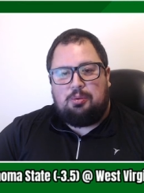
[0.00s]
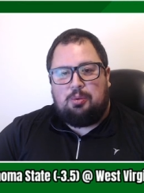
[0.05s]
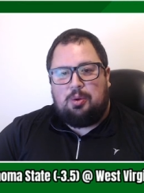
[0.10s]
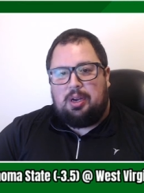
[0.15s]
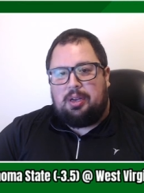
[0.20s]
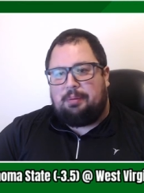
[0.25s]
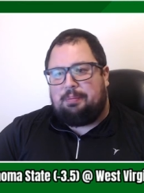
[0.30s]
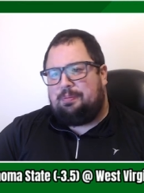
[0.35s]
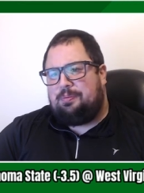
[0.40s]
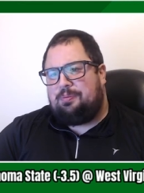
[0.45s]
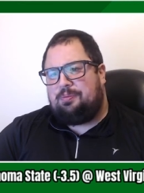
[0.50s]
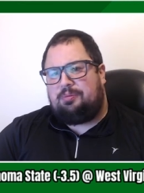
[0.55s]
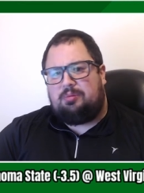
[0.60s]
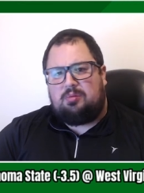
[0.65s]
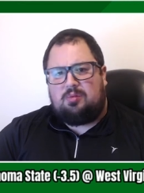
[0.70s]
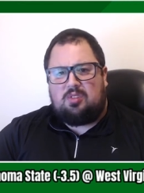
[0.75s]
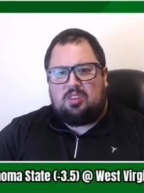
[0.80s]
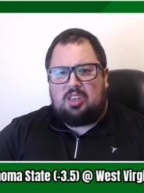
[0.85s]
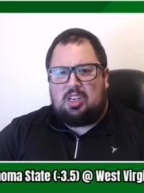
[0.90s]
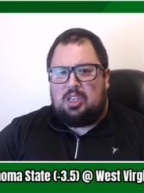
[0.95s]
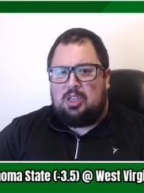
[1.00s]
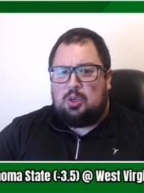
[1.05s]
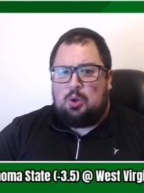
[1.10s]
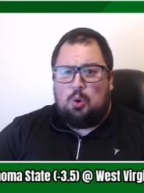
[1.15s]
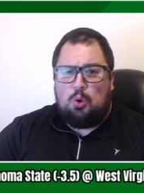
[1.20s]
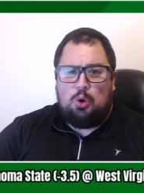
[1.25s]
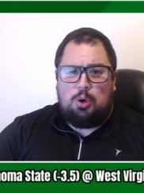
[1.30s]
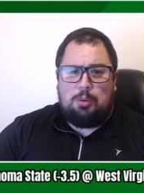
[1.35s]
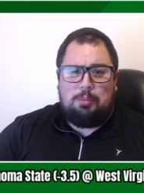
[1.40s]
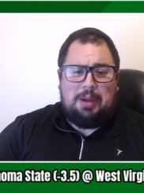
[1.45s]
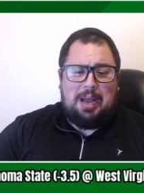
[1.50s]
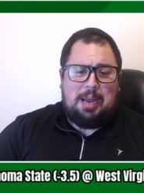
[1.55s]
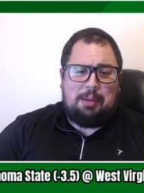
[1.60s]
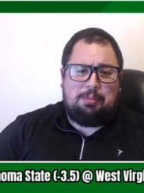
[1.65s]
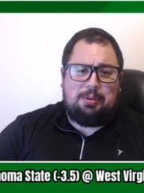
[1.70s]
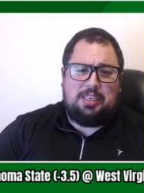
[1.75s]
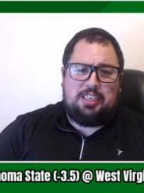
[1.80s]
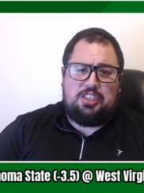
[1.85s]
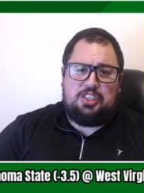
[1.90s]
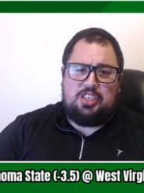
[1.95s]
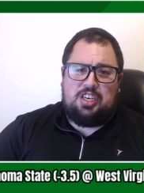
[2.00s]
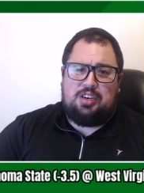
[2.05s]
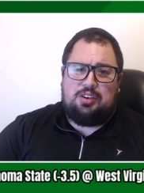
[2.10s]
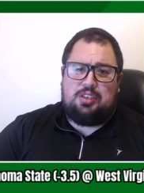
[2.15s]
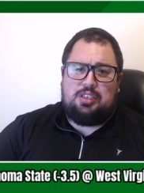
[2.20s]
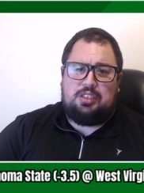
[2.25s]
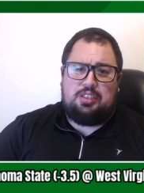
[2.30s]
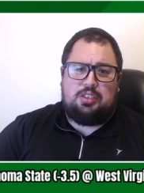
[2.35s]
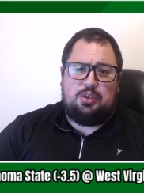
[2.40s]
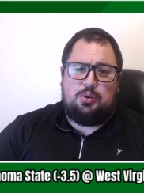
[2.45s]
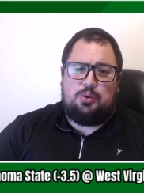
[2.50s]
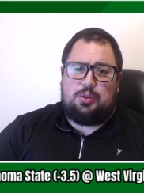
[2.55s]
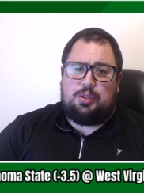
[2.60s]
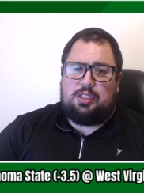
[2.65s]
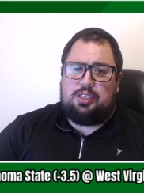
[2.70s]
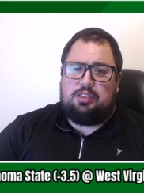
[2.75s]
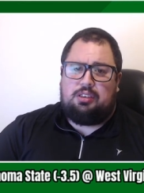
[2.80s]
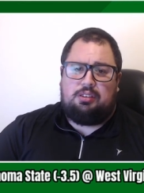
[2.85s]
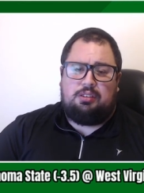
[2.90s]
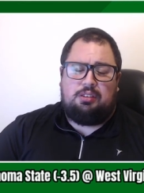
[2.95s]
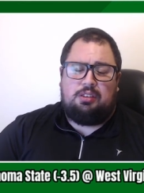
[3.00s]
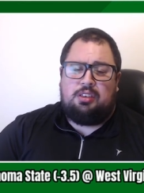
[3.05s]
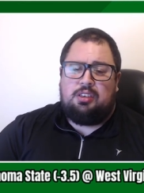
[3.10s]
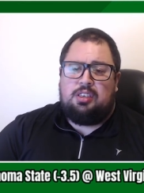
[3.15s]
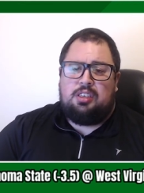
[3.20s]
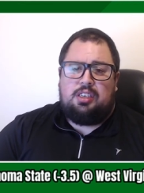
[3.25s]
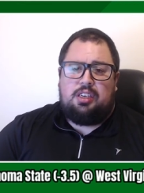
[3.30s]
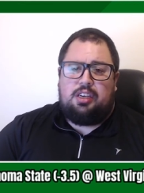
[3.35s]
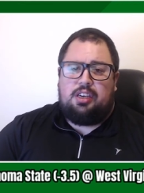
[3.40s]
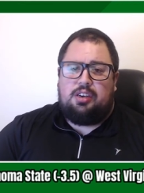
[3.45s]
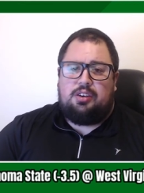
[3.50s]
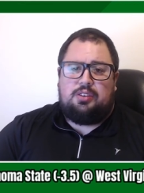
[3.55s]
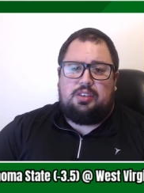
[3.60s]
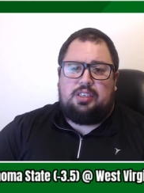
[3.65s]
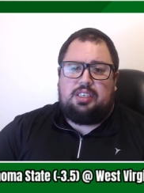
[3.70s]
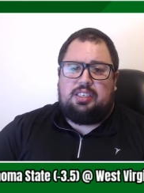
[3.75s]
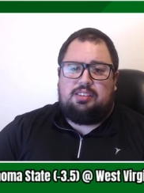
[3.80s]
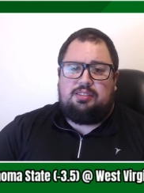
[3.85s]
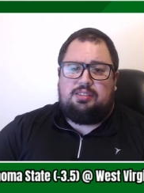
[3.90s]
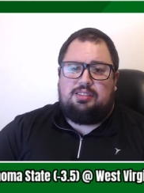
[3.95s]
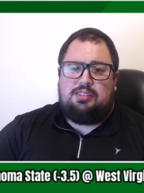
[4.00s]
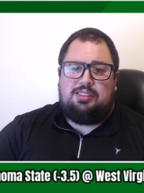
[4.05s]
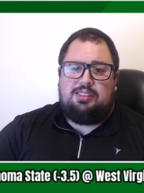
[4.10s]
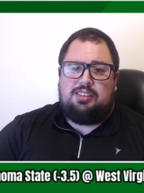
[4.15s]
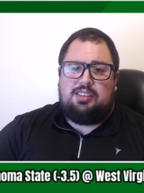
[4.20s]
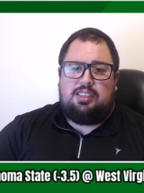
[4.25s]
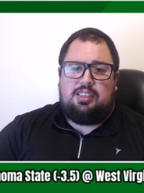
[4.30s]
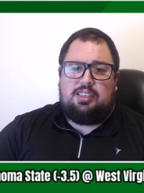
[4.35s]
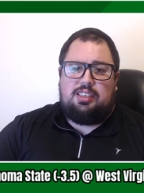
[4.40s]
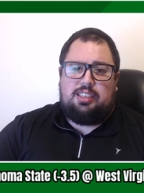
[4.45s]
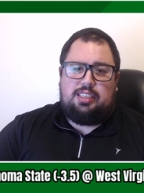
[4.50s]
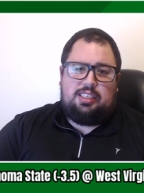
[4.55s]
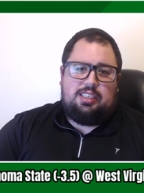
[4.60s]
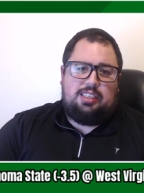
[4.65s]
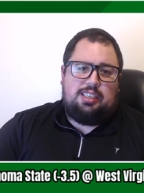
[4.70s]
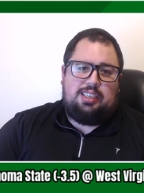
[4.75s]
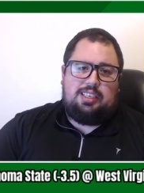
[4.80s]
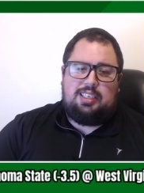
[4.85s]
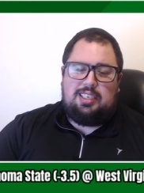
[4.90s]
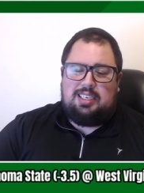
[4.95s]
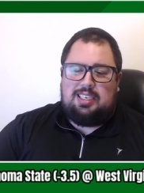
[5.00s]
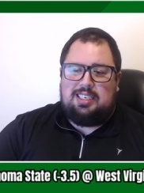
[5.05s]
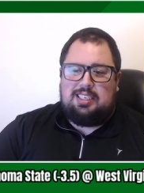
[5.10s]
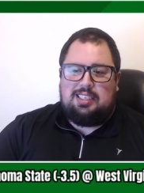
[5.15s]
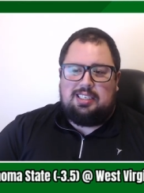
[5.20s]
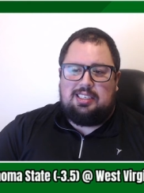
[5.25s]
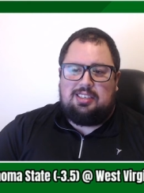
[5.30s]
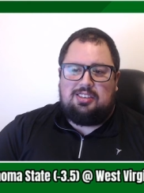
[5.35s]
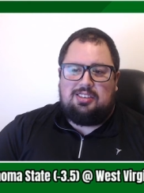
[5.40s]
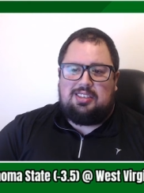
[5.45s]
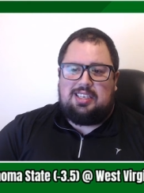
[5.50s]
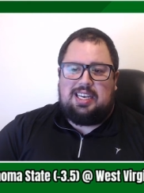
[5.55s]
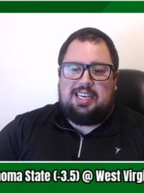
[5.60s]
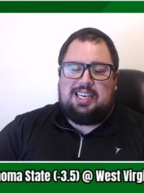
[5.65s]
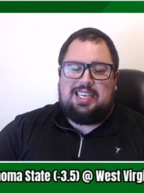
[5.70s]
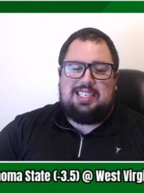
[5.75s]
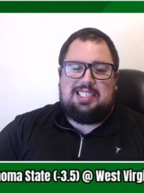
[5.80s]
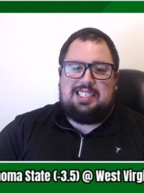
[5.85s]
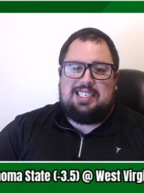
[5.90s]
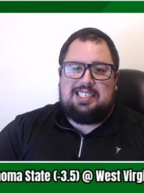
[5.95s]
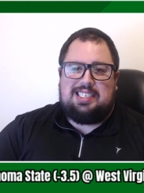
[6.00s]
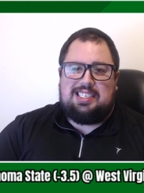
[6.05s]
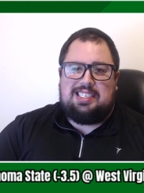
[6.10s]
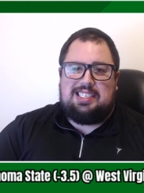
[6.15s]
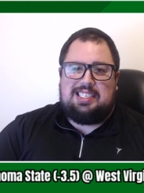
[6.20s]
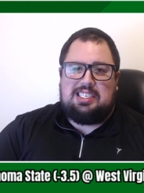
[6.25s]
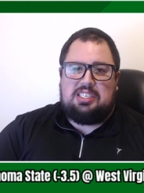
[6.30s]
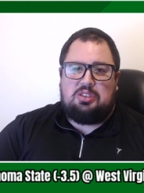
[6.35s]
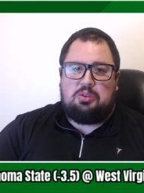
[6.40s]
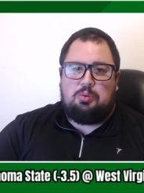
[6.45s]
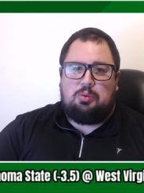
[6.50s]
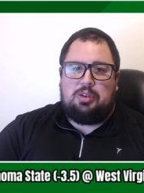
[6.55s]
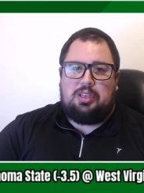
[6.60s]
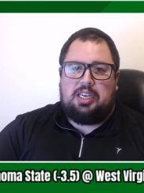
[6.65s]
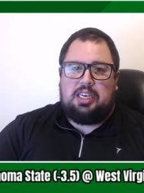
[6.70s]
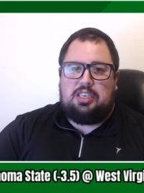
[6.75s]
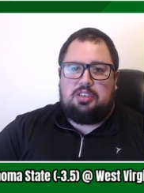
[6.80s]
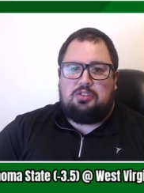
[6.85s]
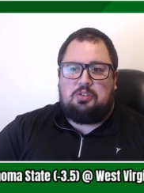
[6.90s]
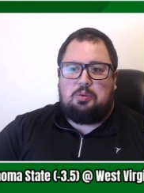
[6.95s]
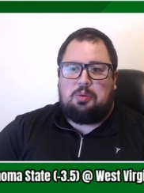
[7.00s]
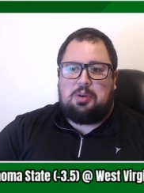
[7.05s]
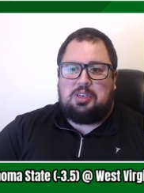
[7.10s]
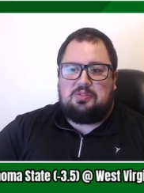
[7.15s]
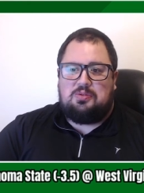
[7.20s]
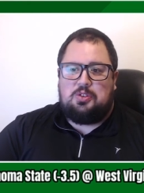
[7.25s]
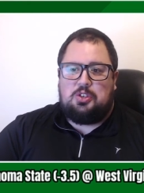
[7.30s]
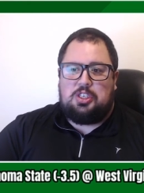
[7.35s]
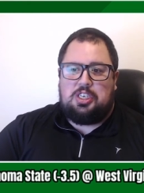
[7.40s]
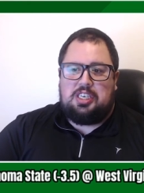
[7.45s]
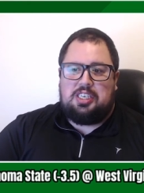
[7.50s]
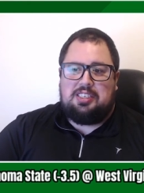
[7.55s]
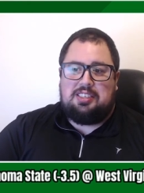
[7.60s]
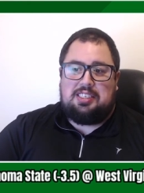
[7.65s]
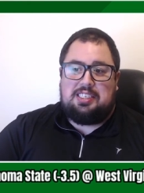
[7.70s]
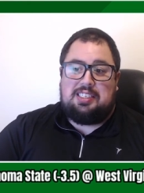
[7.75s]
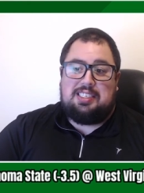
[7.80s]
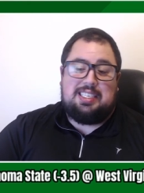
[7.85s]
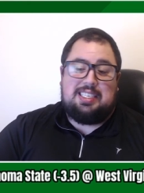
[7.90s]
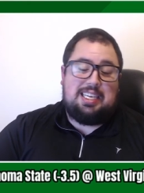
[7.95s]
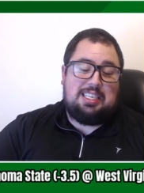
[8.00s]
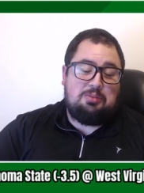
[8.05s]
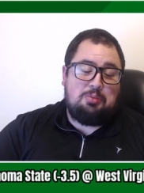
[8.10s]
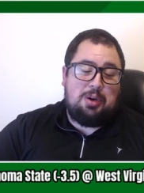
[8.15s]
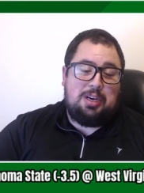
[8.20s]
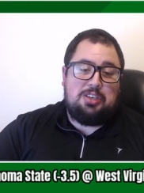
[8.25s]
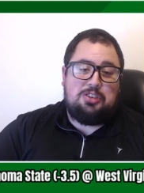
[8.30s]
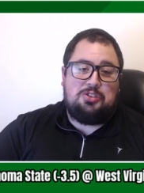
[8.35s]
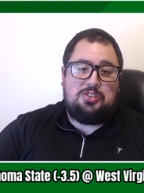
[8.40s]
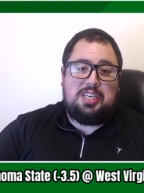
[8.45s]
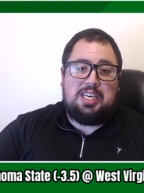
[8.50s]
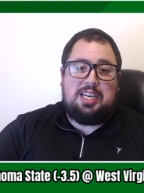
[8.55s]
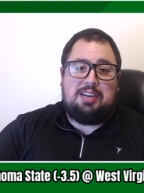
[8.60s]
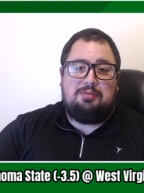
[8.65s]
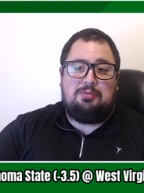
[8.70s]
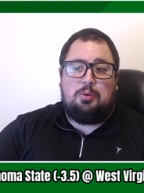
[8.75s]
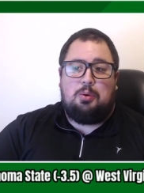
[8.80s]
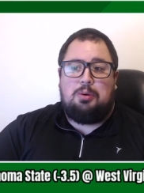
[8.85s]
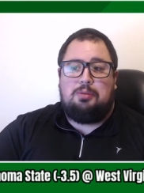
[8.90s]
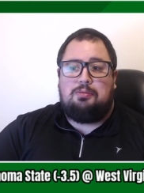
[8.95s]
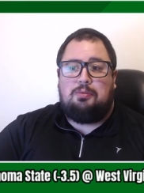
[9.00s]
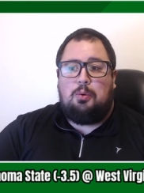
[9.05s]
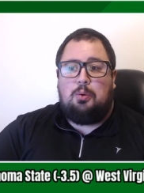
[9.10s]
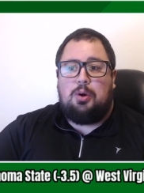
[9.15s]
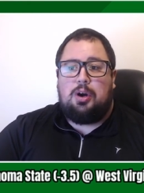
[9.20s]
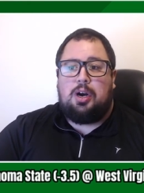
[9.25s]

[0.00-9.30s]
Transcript: run. Quarterback play, Jarrett Doge, you know, he's just inconsistency is the word that I use for West Virginia this season. That's why they're sitting at 4-4.